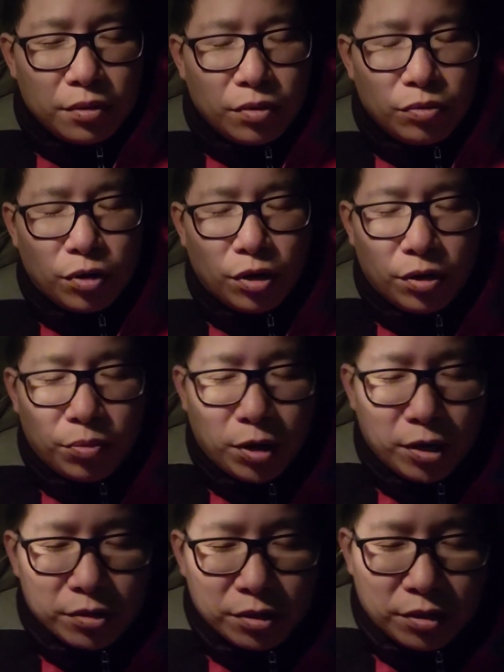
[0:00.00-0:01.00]
Oh God, I
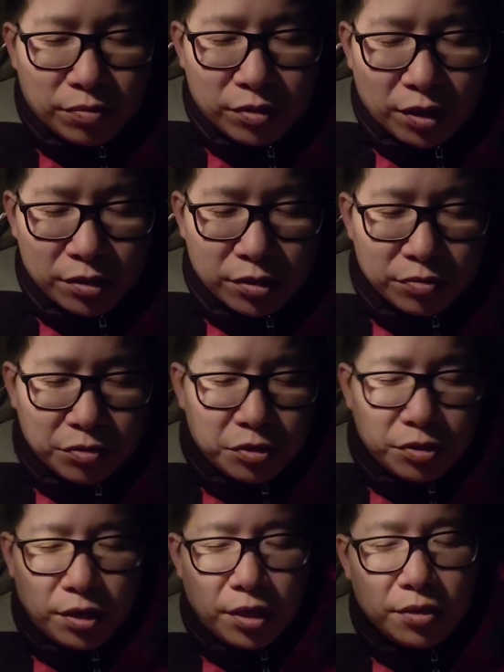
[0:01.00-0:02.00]
wanted to give thanks for
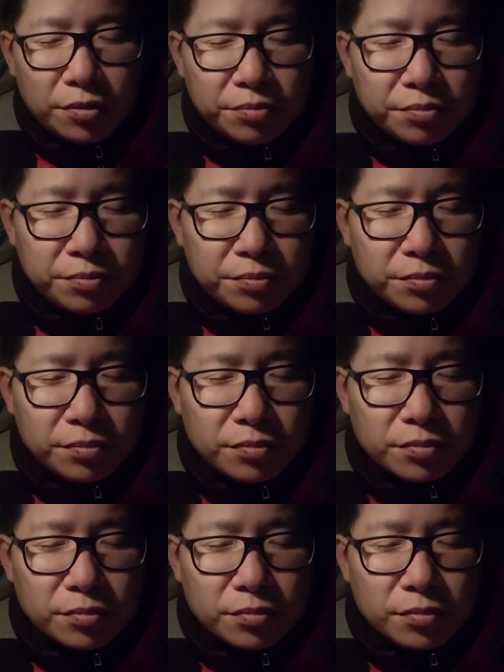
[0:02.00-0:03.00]
today.
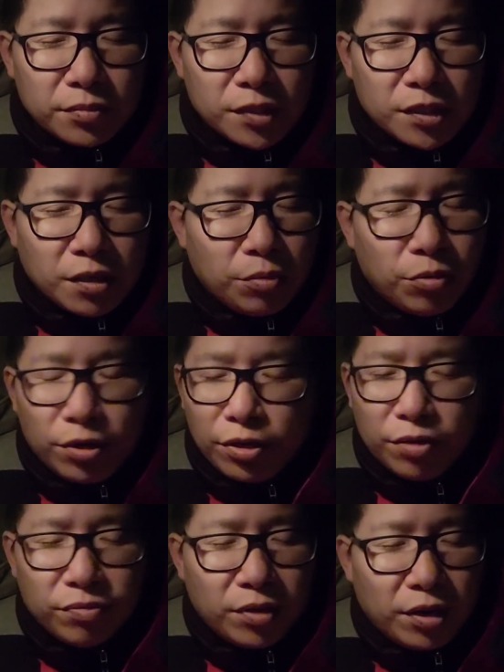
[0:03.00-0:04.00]
I want to
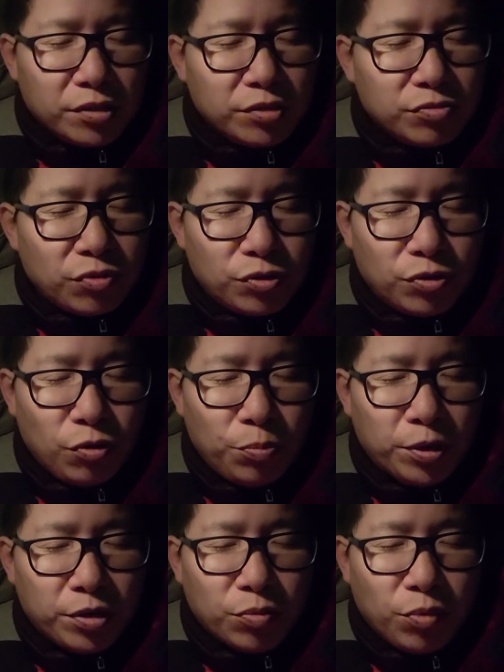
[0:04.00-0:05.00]
give thanks for you
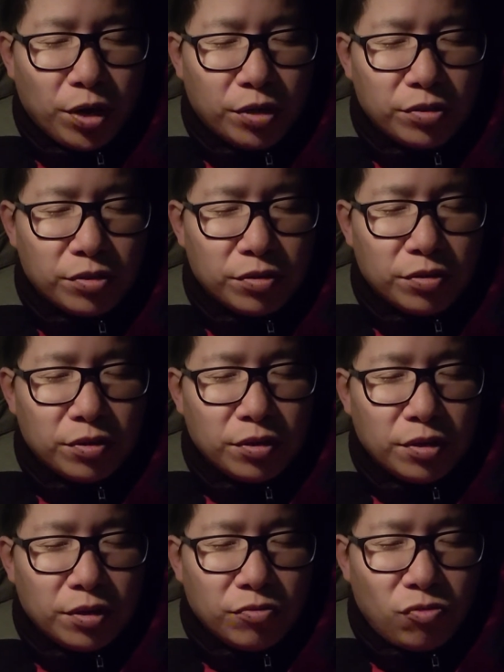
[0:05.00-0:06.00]
opening a way to
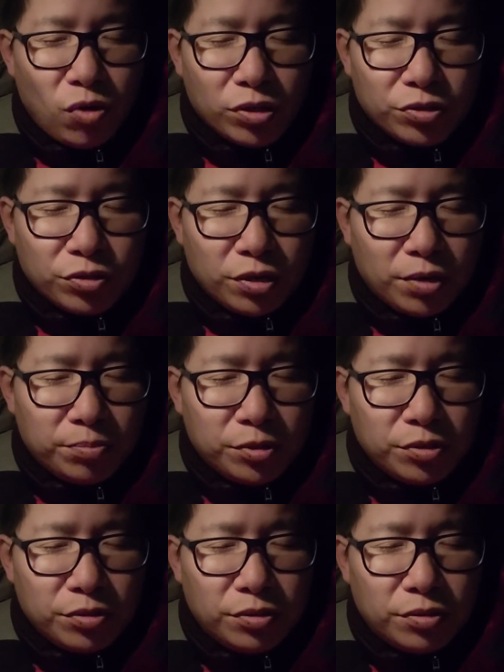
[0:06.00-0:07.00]
for us to come
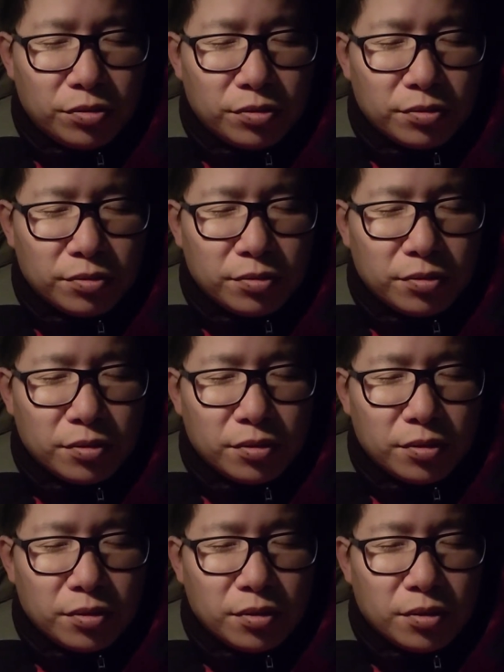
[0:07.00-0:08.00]
to you.
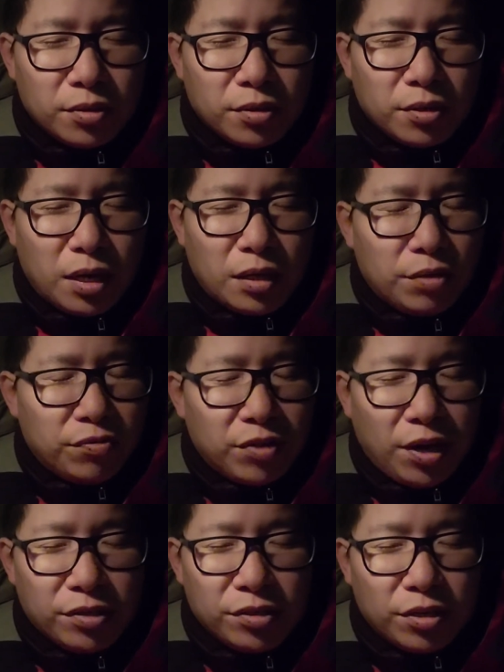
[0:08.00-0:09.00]
I give
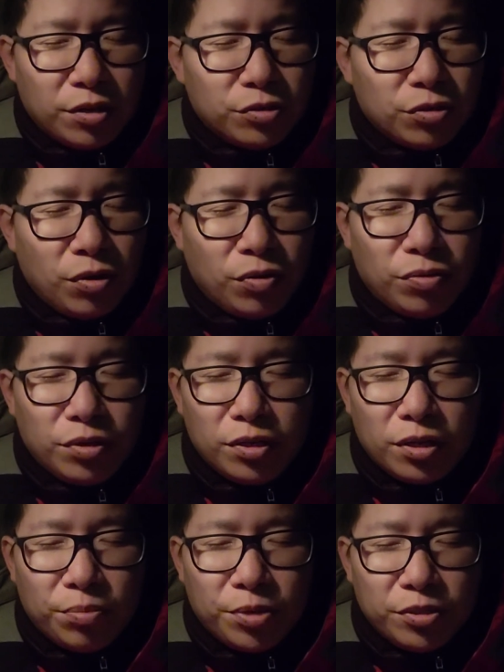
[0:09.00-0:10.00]
thanks that it's not only
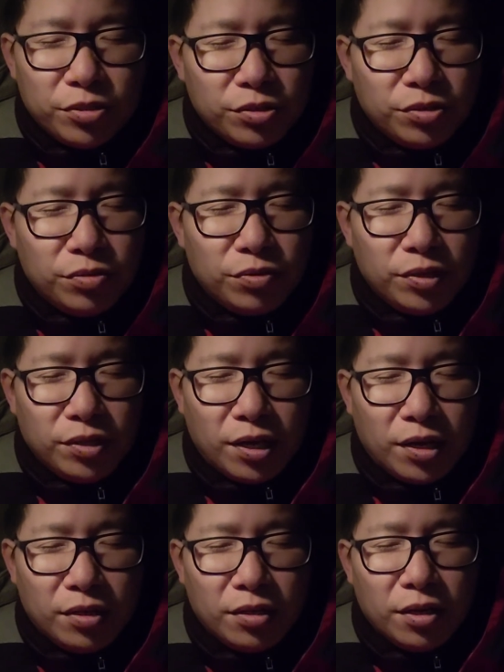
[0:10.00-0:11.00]
coming to you and
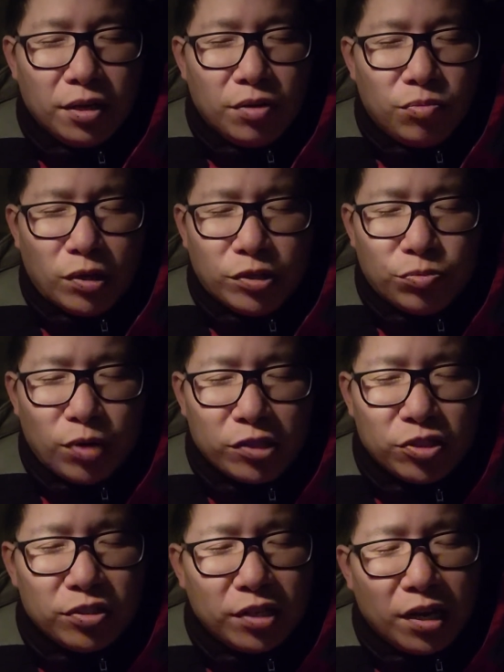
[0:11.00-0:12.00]
getting
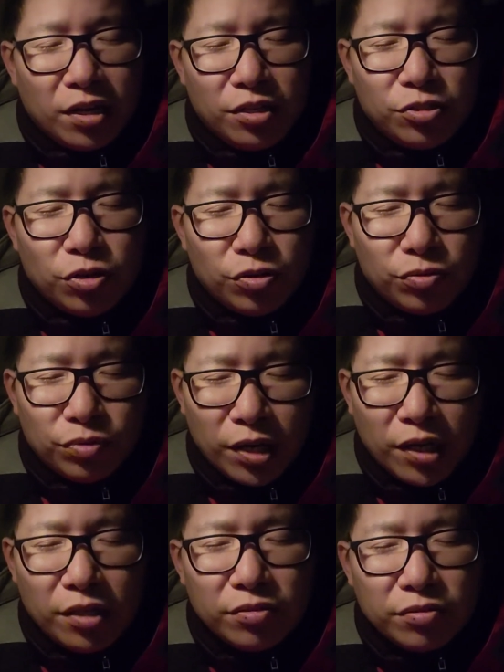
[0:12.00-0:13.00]
resurrection, getting eternal
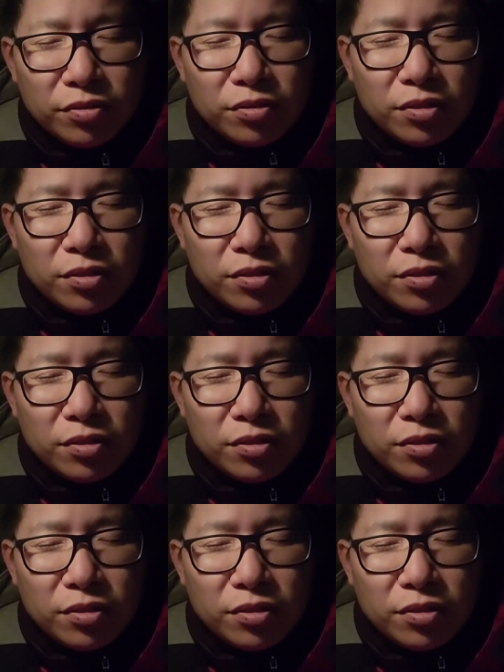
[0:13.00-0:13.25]
life,